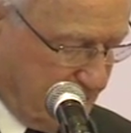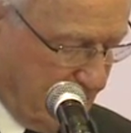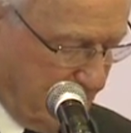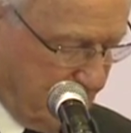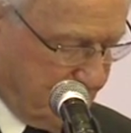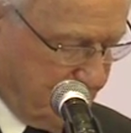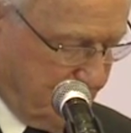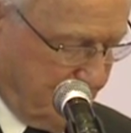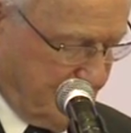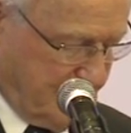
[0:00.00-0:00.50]

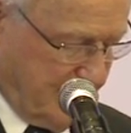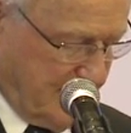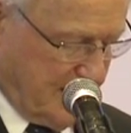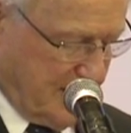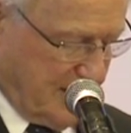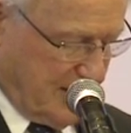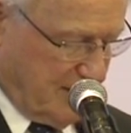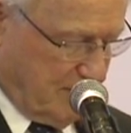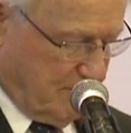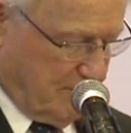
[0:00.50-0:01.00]
countries
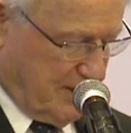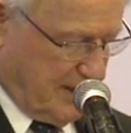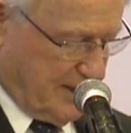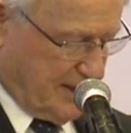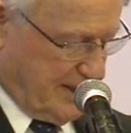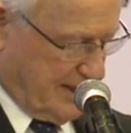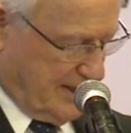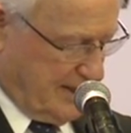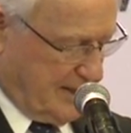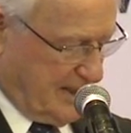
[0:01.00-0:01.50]
are
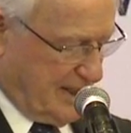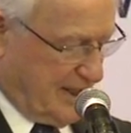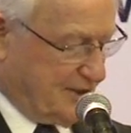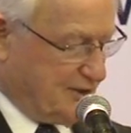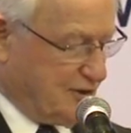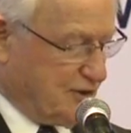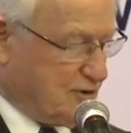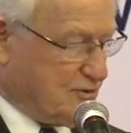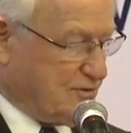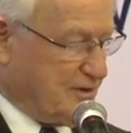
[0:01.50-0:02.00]
among our
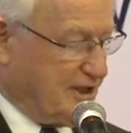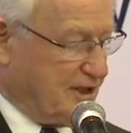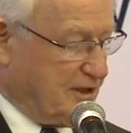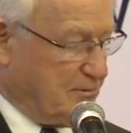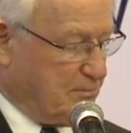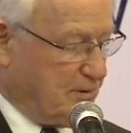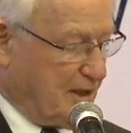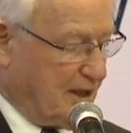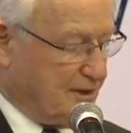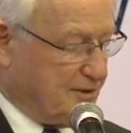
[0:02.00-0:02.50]
largest trading
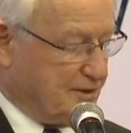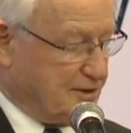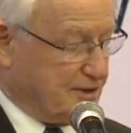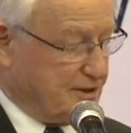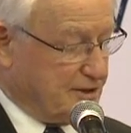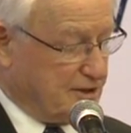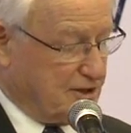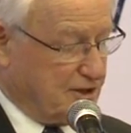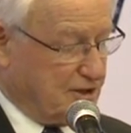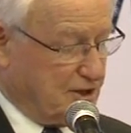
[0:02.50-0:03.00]
partners,
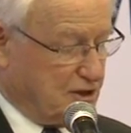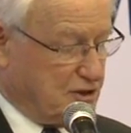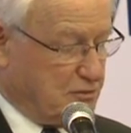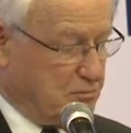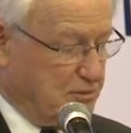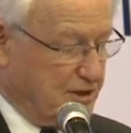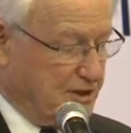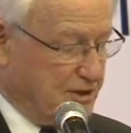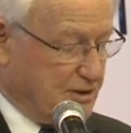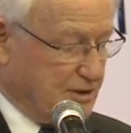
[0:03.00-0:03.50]
as I just
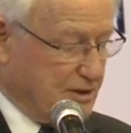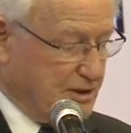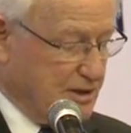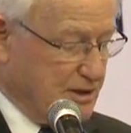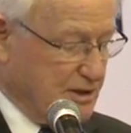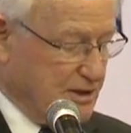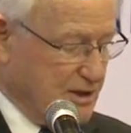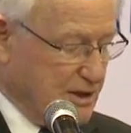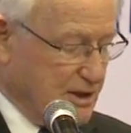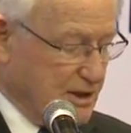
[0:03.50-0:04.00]
mentioned.
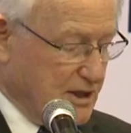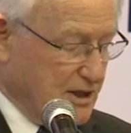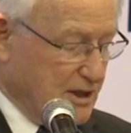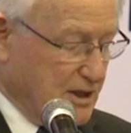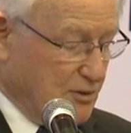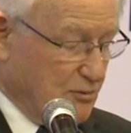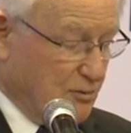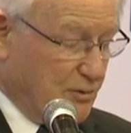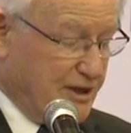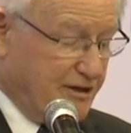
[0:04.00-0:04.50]

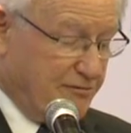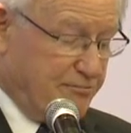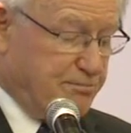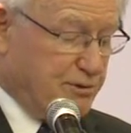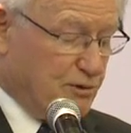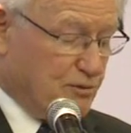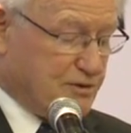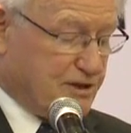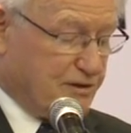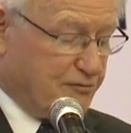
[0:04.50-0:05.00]
We have
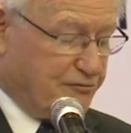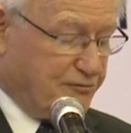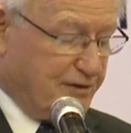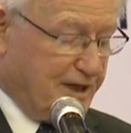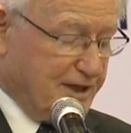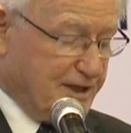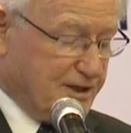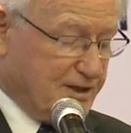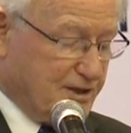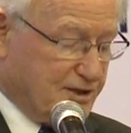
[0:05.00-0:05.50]
built
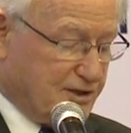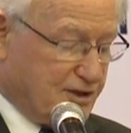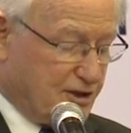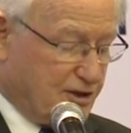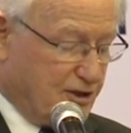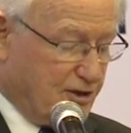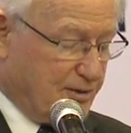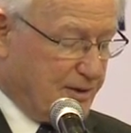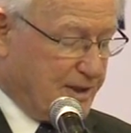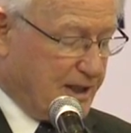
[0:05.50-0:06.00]
defence and
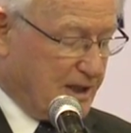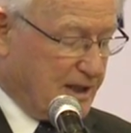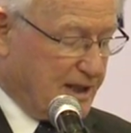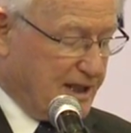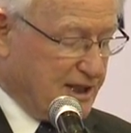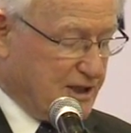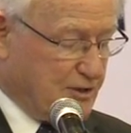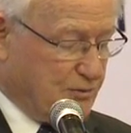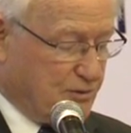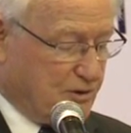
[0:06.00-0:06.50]
security
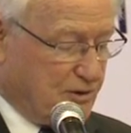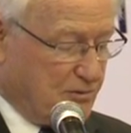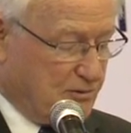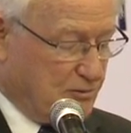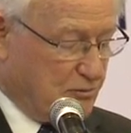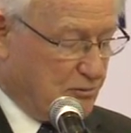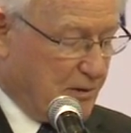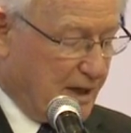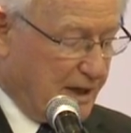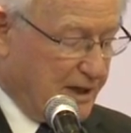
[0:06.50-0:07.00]
links with a
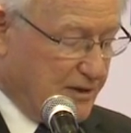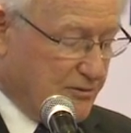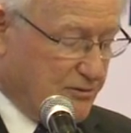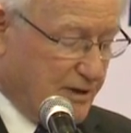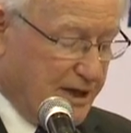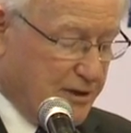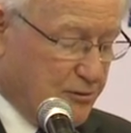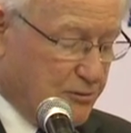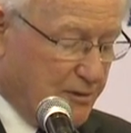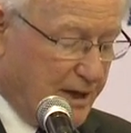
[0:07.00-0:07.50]

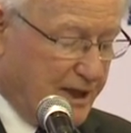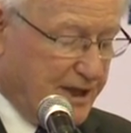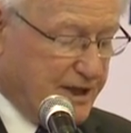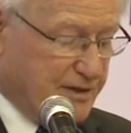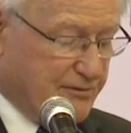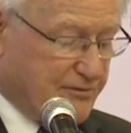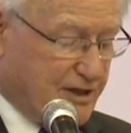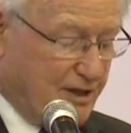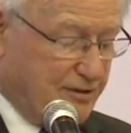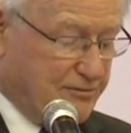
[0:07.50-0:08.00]
greater range
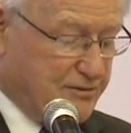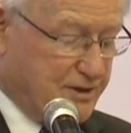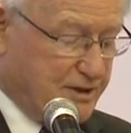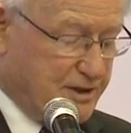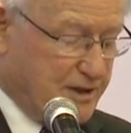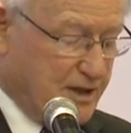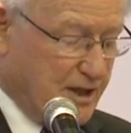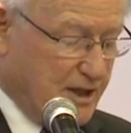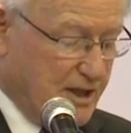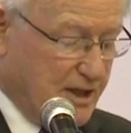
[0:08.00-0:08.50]
of
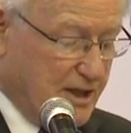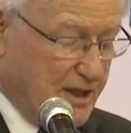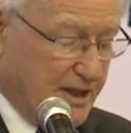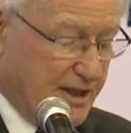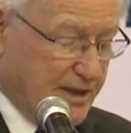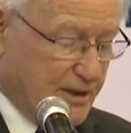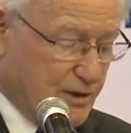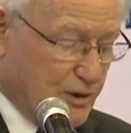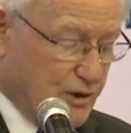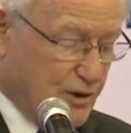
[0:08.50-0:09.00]
countries,
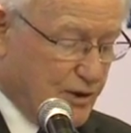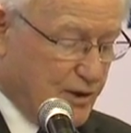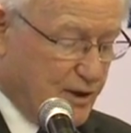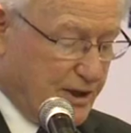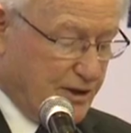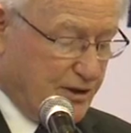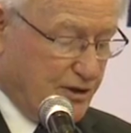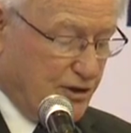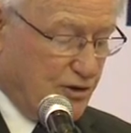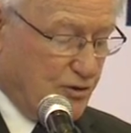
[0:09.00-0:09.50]

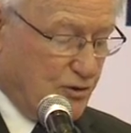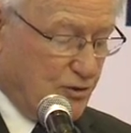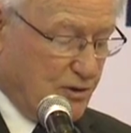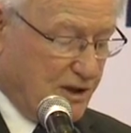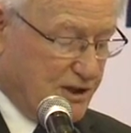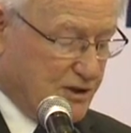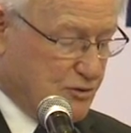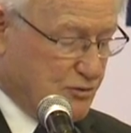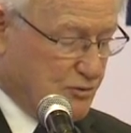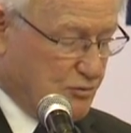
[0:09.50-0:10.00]
including new
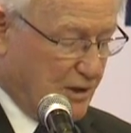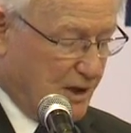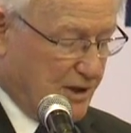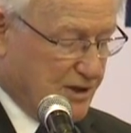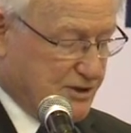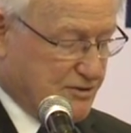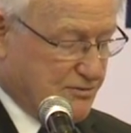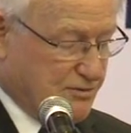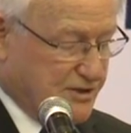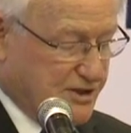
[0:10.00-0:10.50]
as well
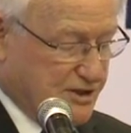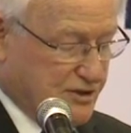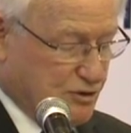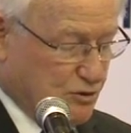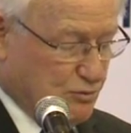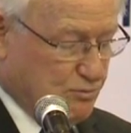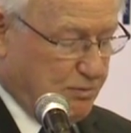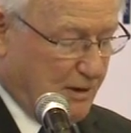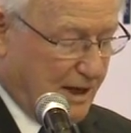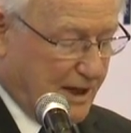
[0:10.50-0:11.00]
as
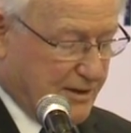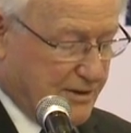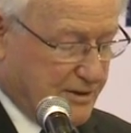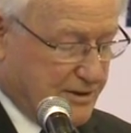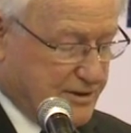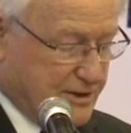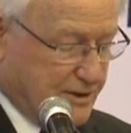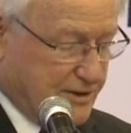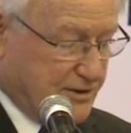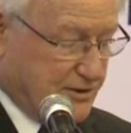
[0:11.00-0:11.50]
traditional partners
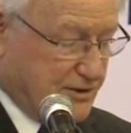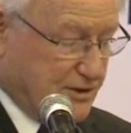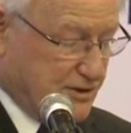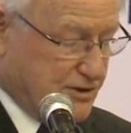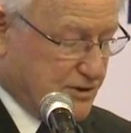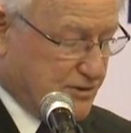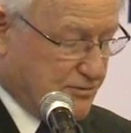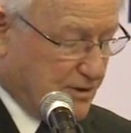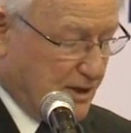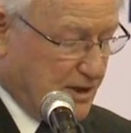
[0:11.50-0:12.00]
such as
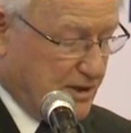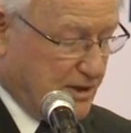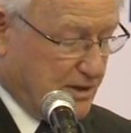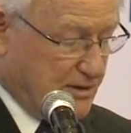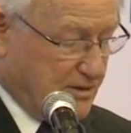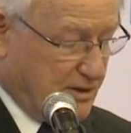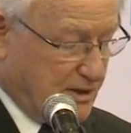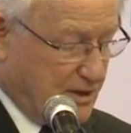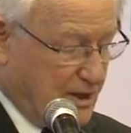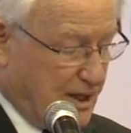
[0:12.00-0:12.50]
Australia,
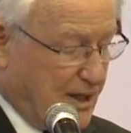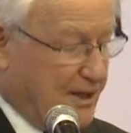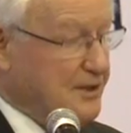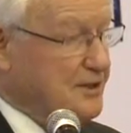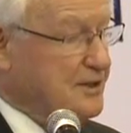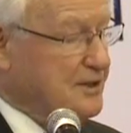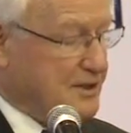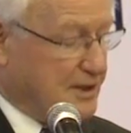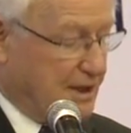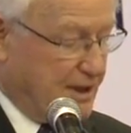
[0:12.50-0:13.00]
the United
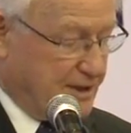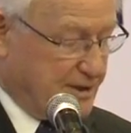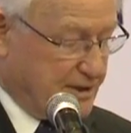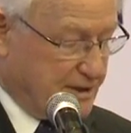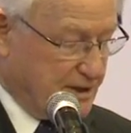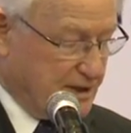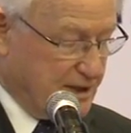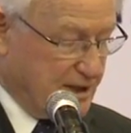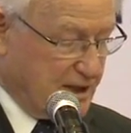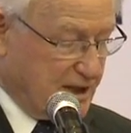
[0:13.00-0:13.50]
States,
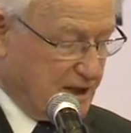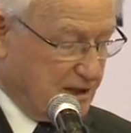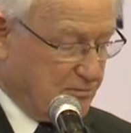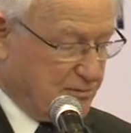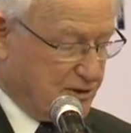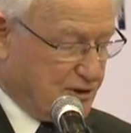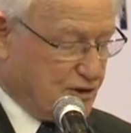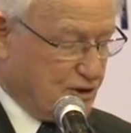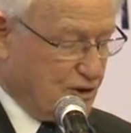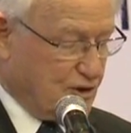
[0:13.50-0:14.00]
in
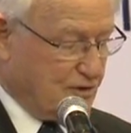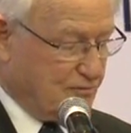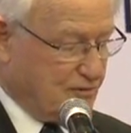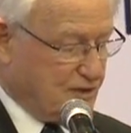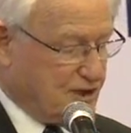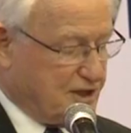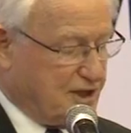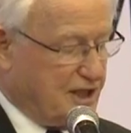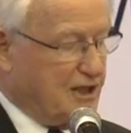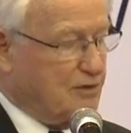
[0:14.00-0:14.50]
pursuit of a
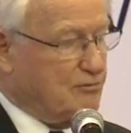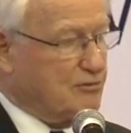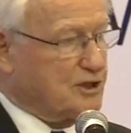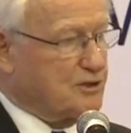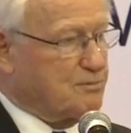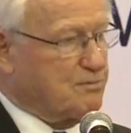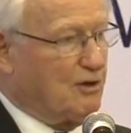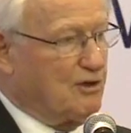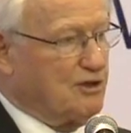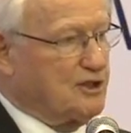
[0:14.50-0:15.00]
shared
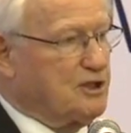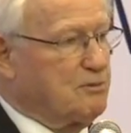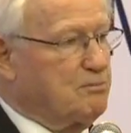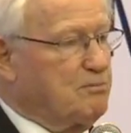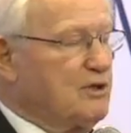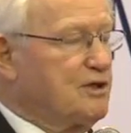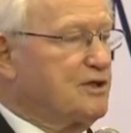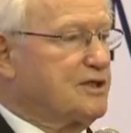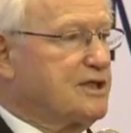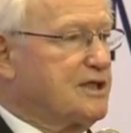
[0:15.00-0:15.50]

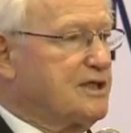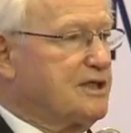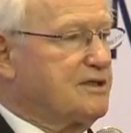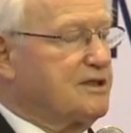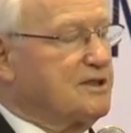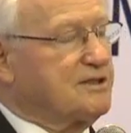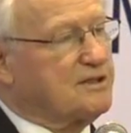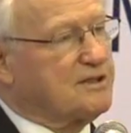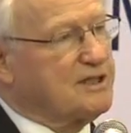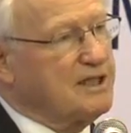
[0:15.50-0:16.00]
responsibility,
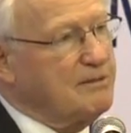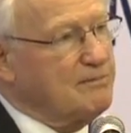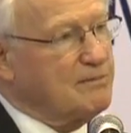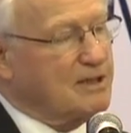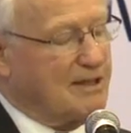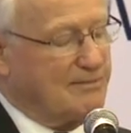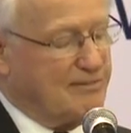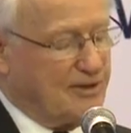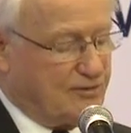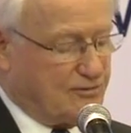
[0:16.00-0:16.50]
this theme
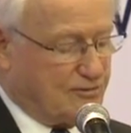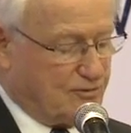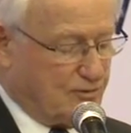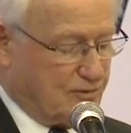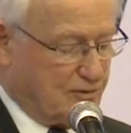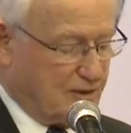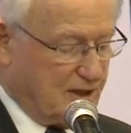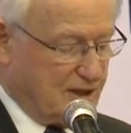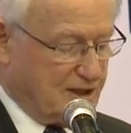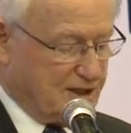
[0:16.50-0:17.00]
coming through,
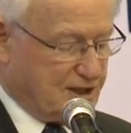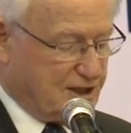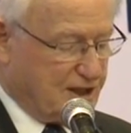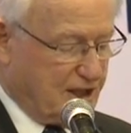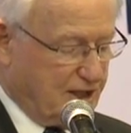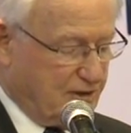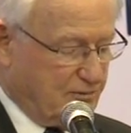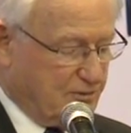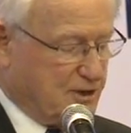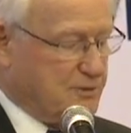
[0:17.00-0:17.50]

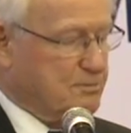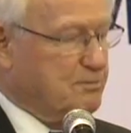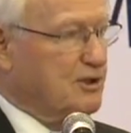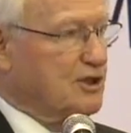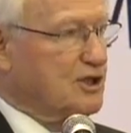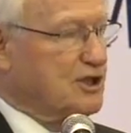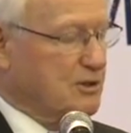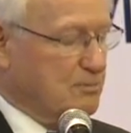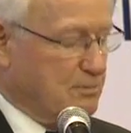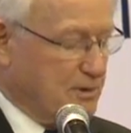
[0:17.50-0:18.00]
shared
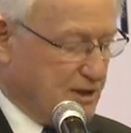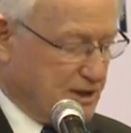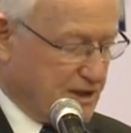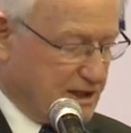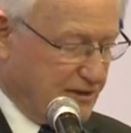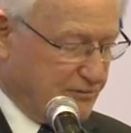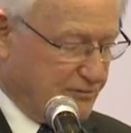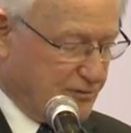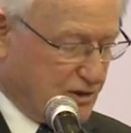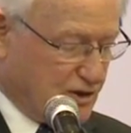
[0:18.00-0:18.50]

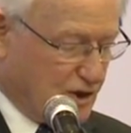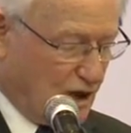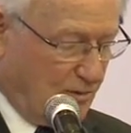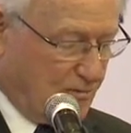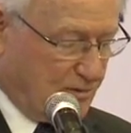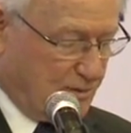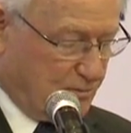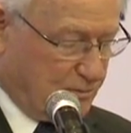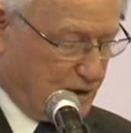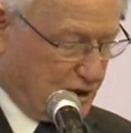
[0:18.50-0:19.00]
responsibility for
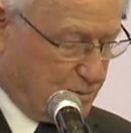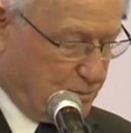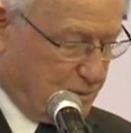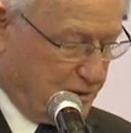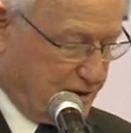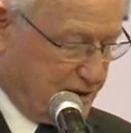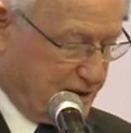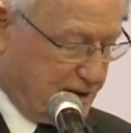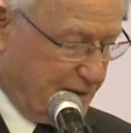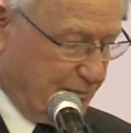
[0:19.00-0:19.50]
common
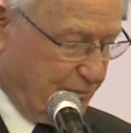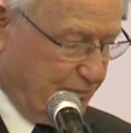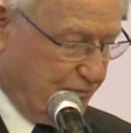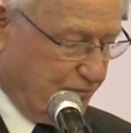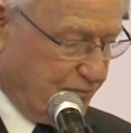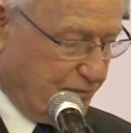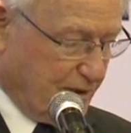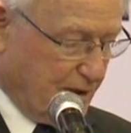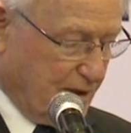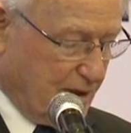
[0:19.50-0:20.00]
prosperity.
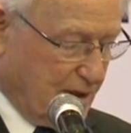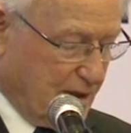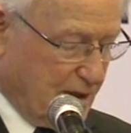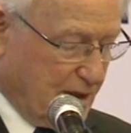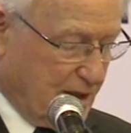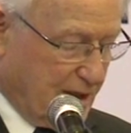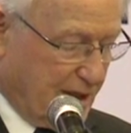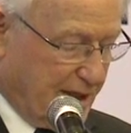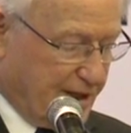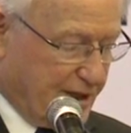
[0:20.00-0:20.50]

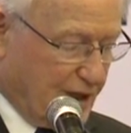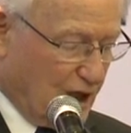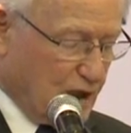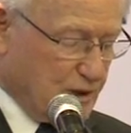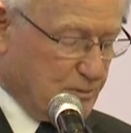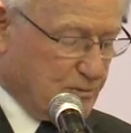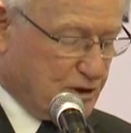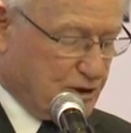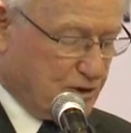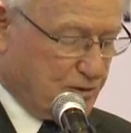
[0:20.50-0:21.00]
And at
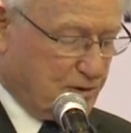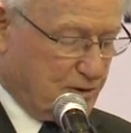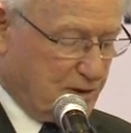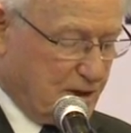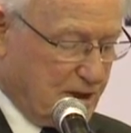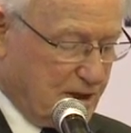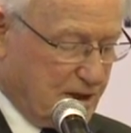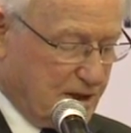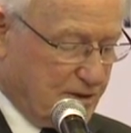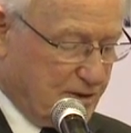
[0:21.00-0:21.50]
home too,
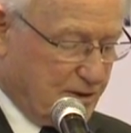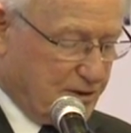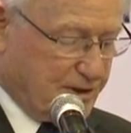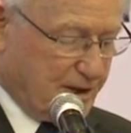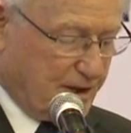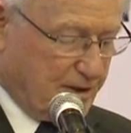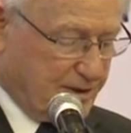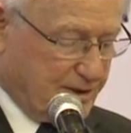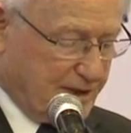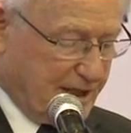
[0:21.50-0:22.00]
New
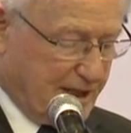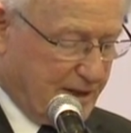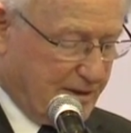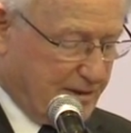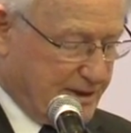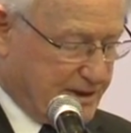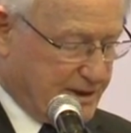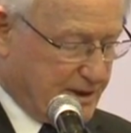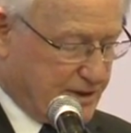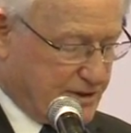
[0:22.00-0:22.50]
Zealand now
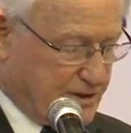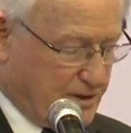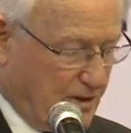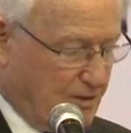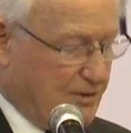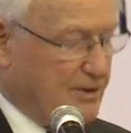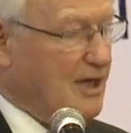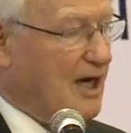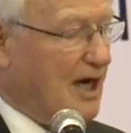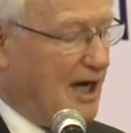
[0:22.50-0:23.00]
has a
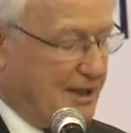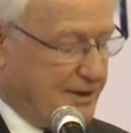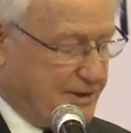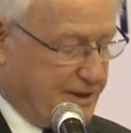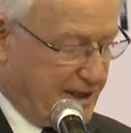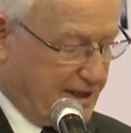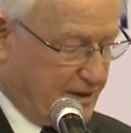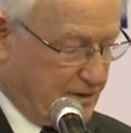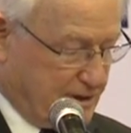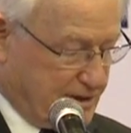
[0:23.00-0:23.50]
solid
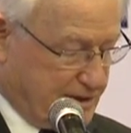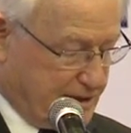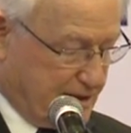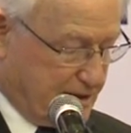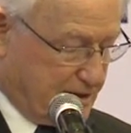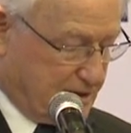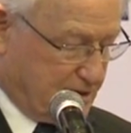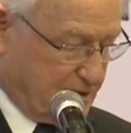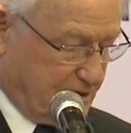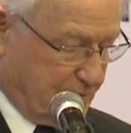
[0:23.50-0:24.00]
ASEAN
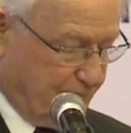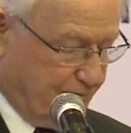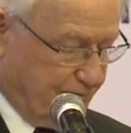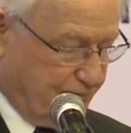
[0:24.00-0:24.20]
identity.